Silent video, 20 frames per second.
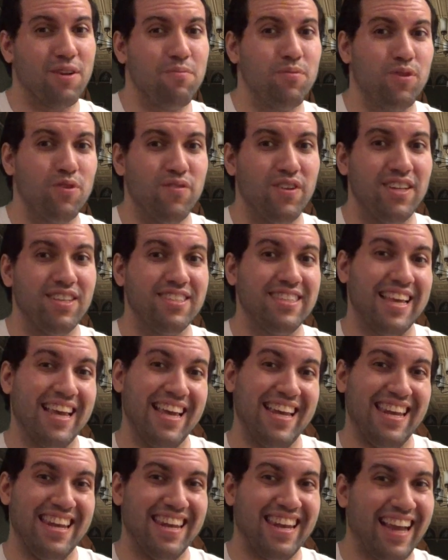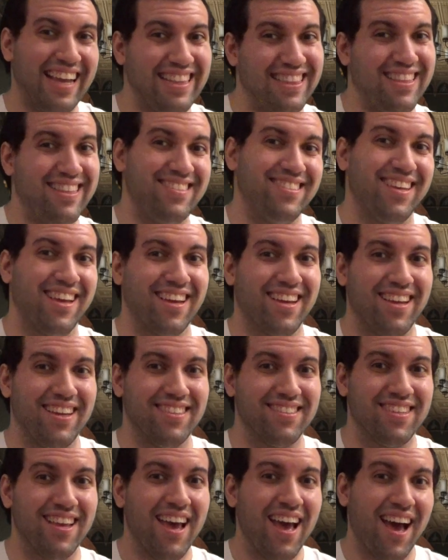three movies in 90
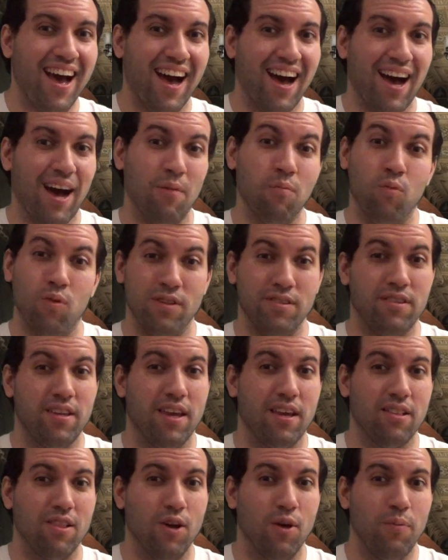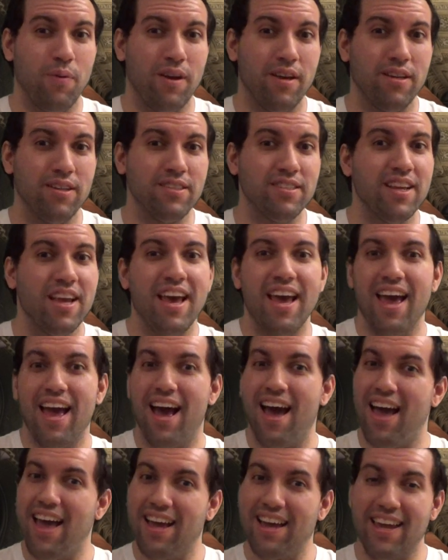seconds. I'm One Take Lopez.
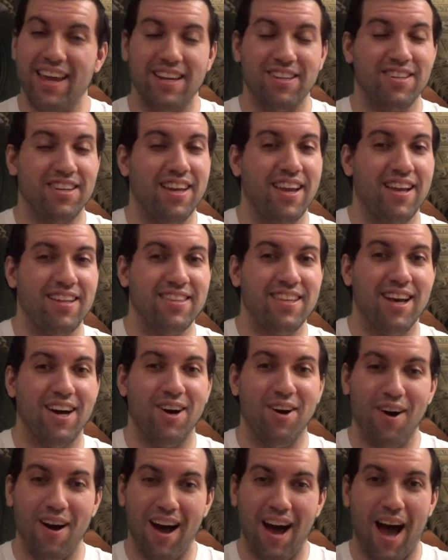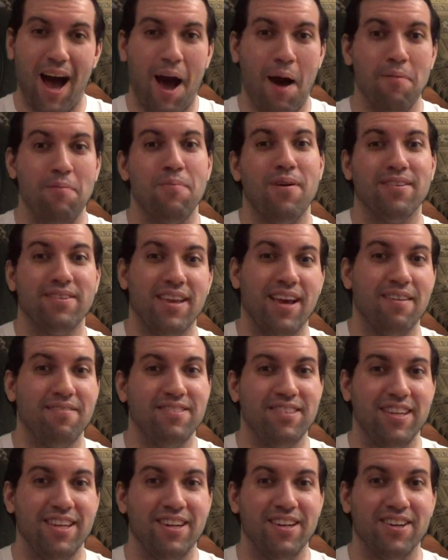In case you can't tell, I'm about to
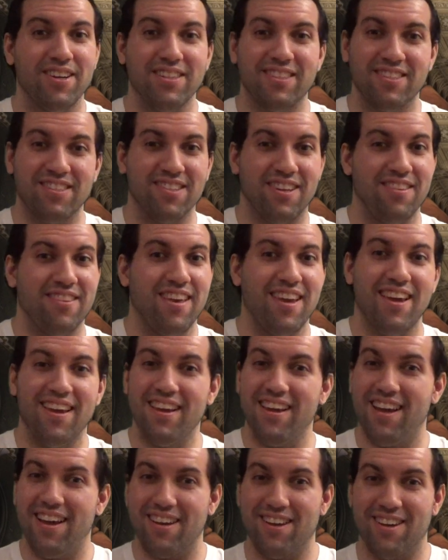have dinner. It's Sunday,